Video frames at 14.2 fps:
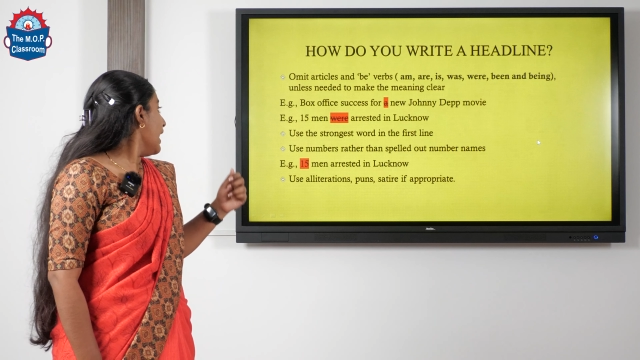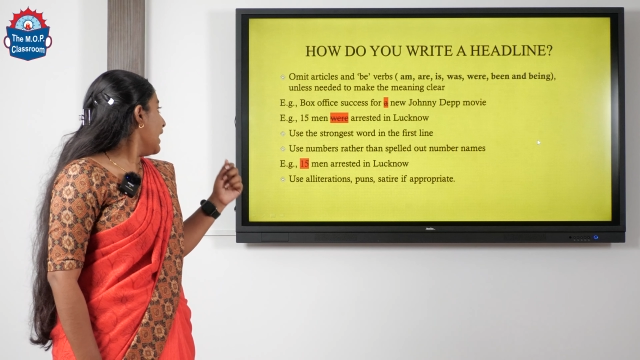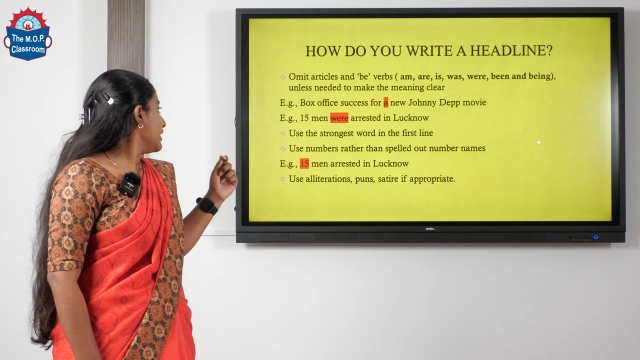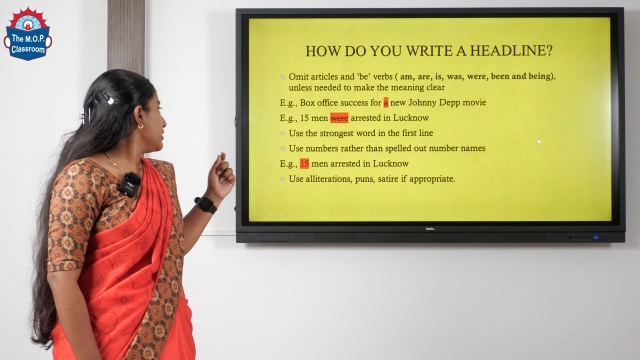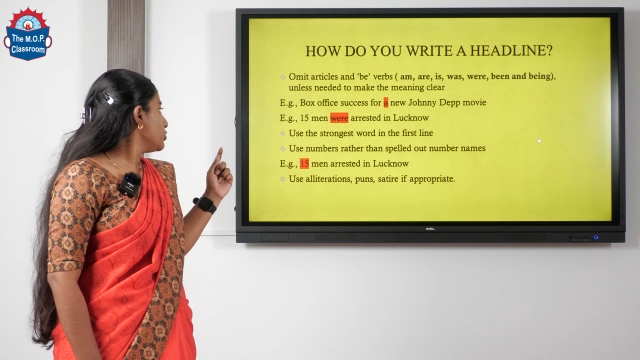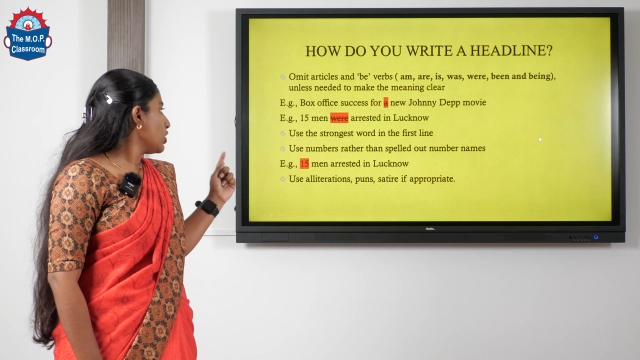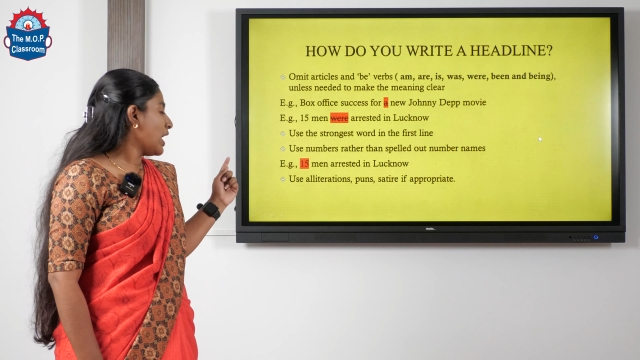
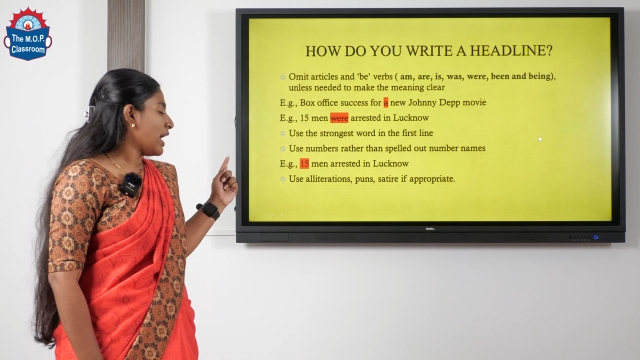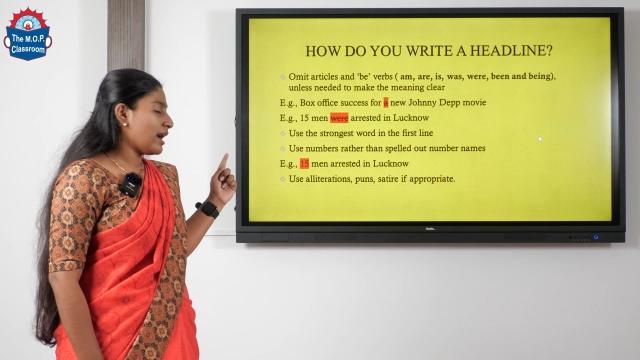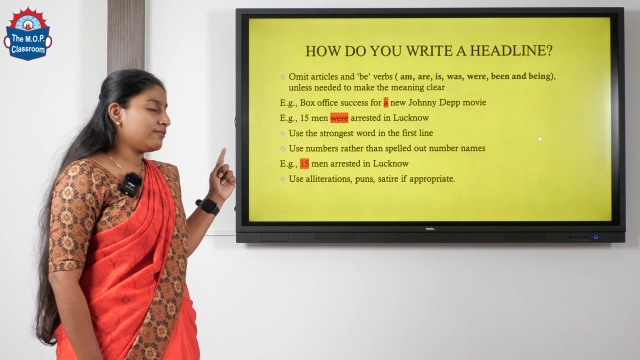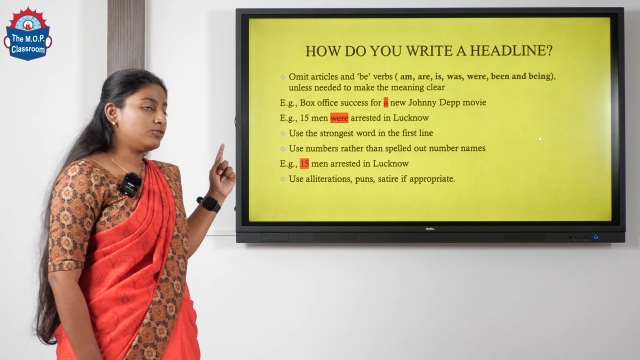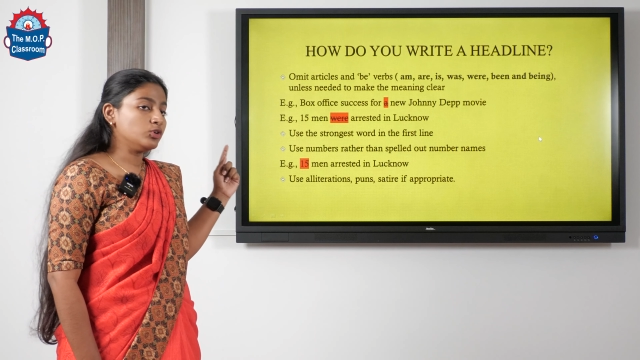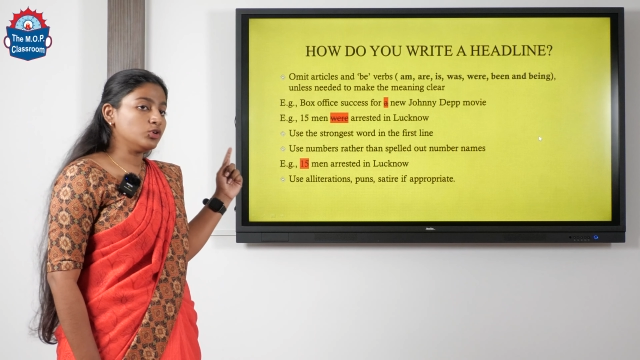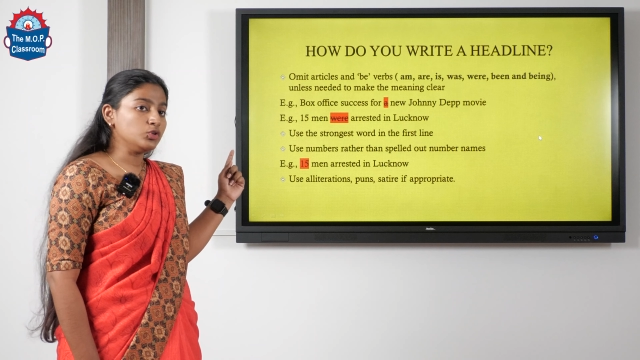And you
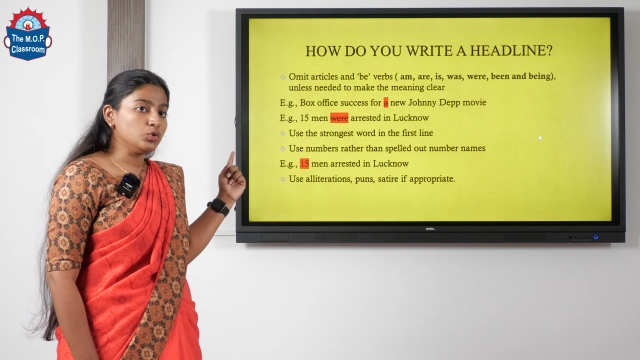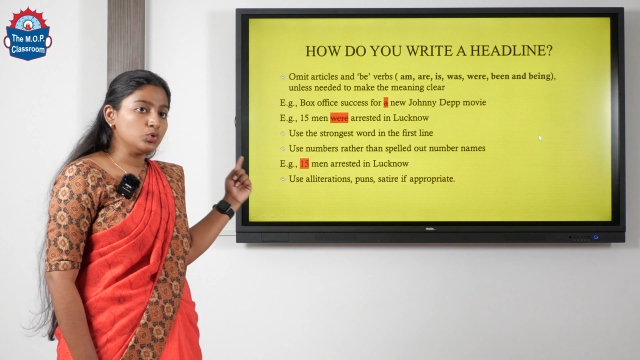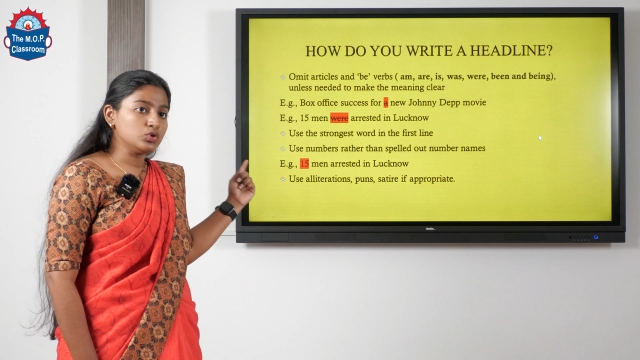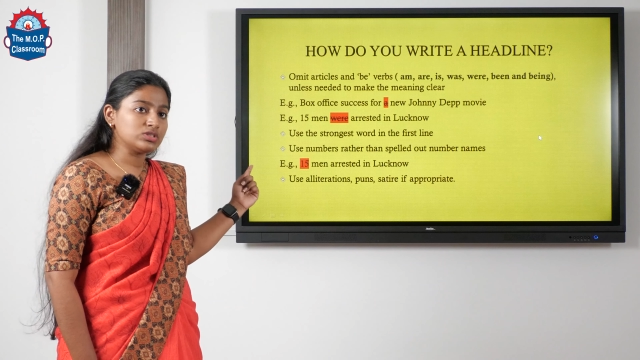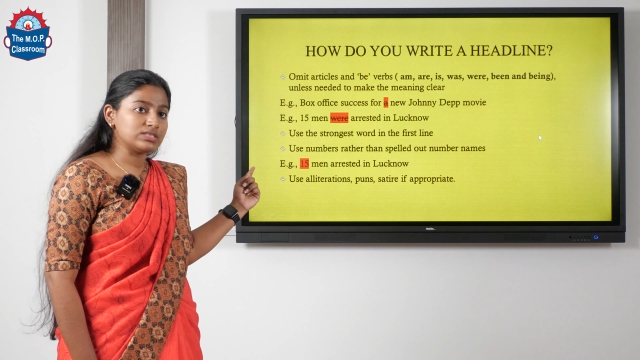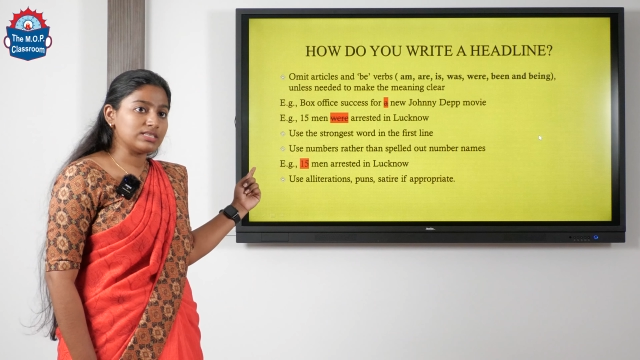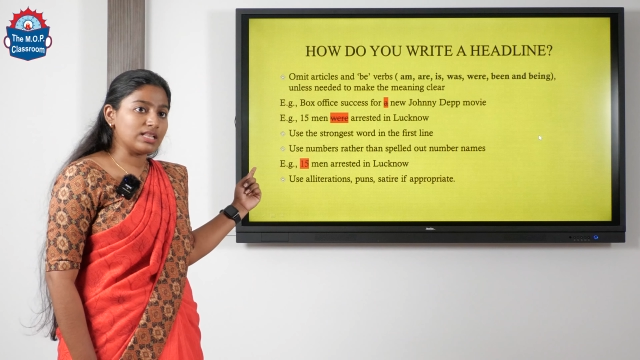have to
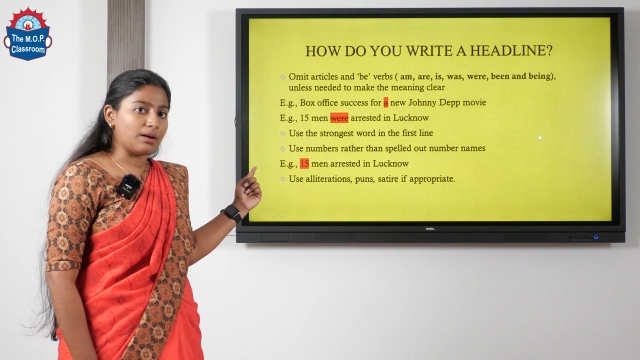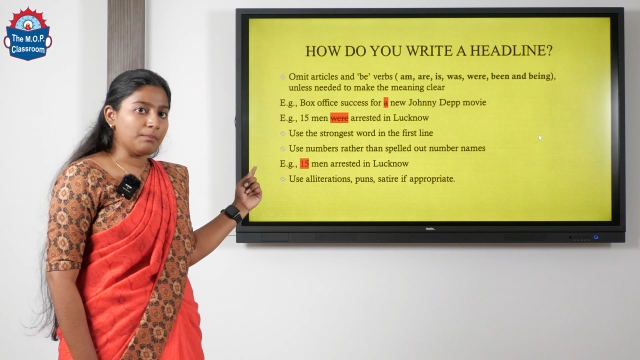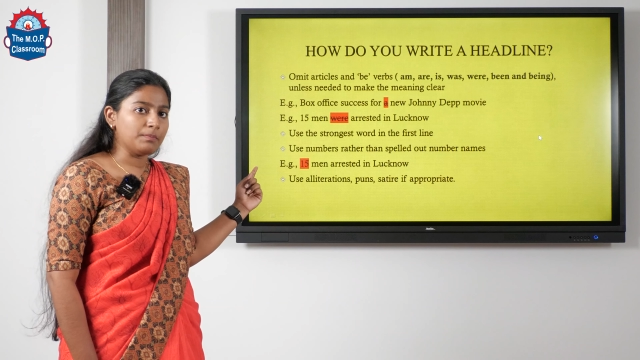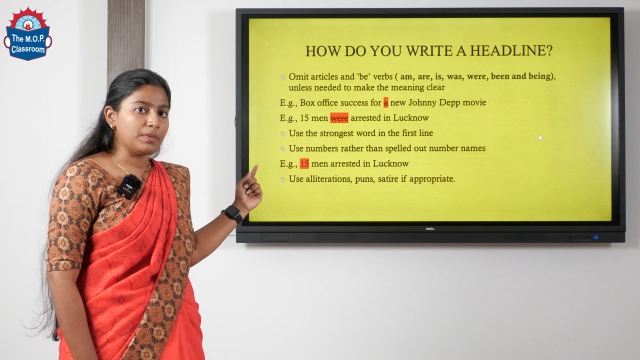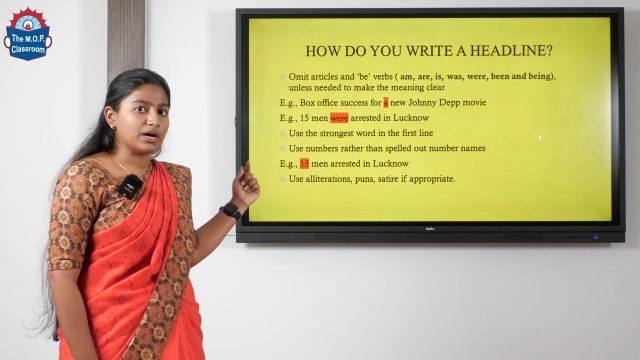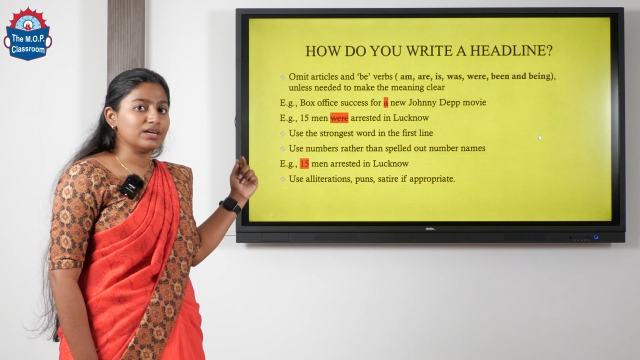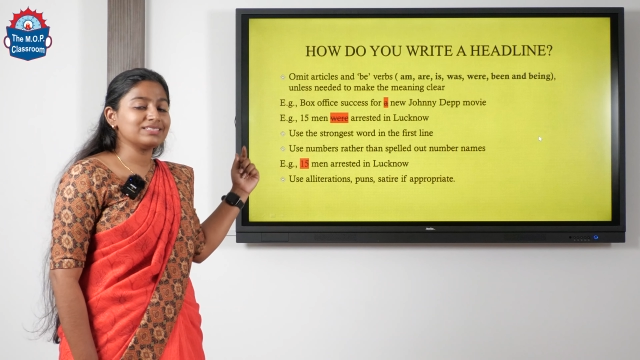use
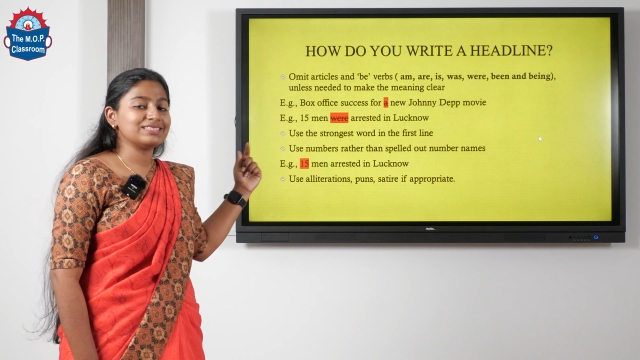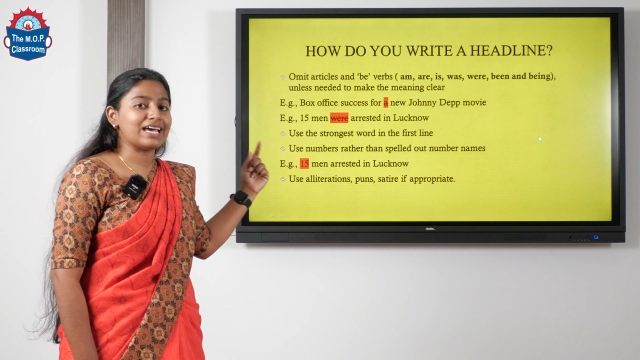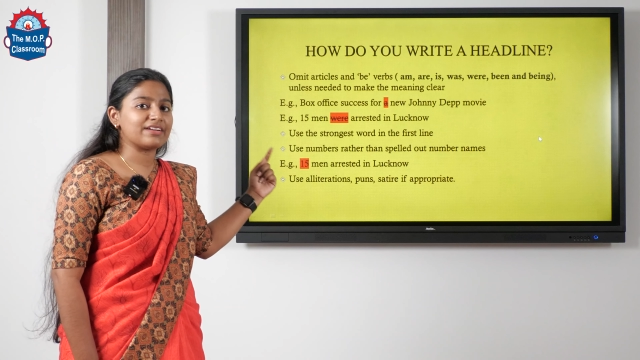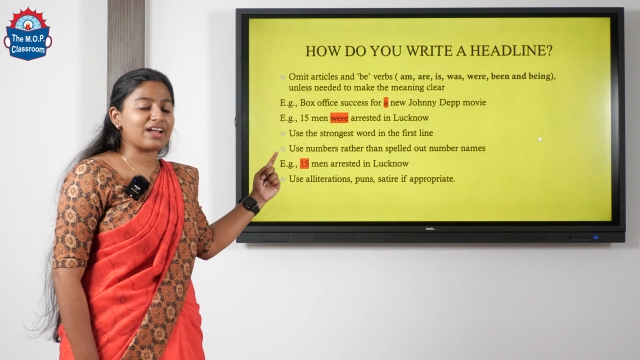numbers